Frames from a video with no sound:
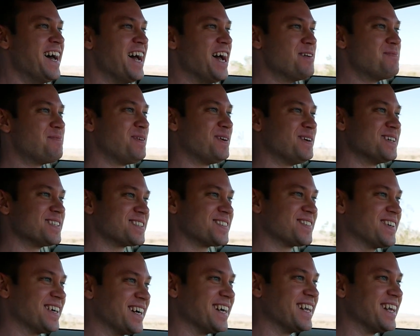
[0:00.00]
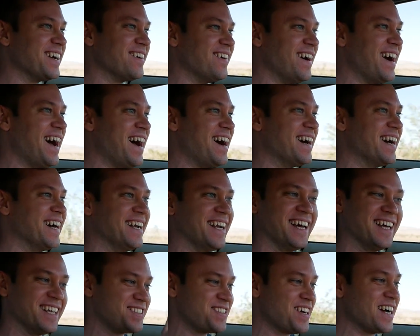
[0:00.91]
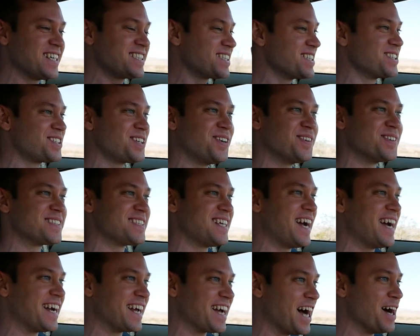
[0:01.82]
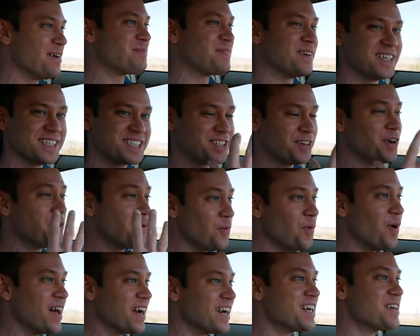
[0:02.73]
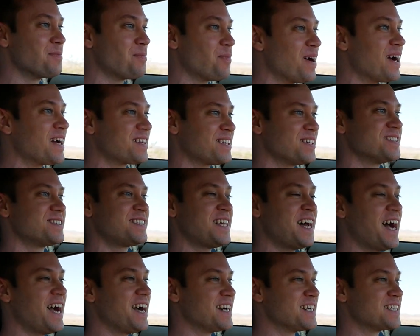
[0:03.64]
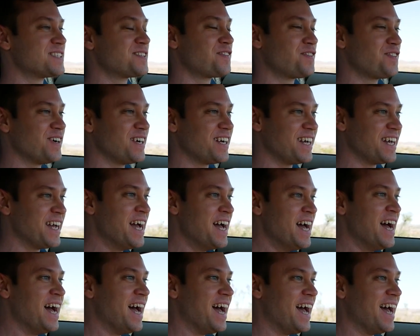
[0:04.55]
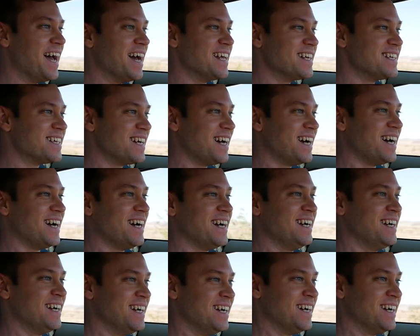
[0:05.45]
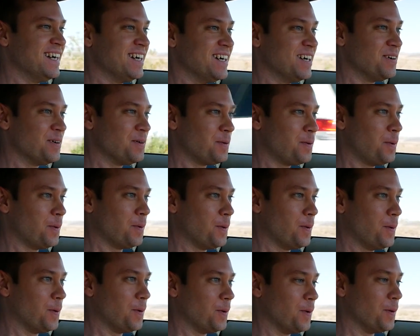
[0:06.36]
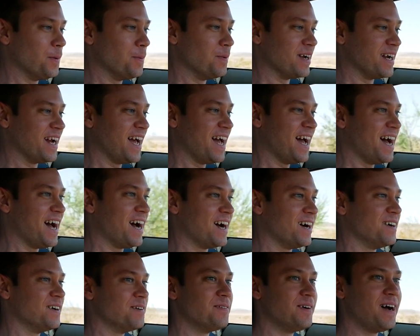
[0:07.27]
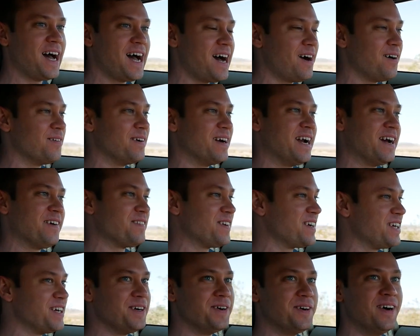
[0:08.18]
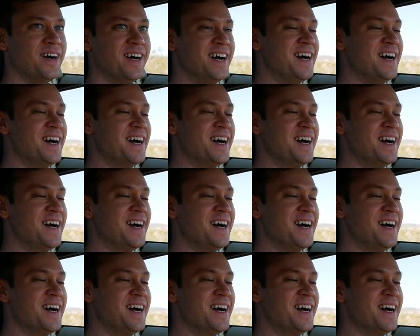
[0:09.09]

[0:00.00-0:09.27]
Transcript: it pulls really well and the traction control is lighting up there so it wanted to break those tires free and uh, ooh, yeah wow whenever you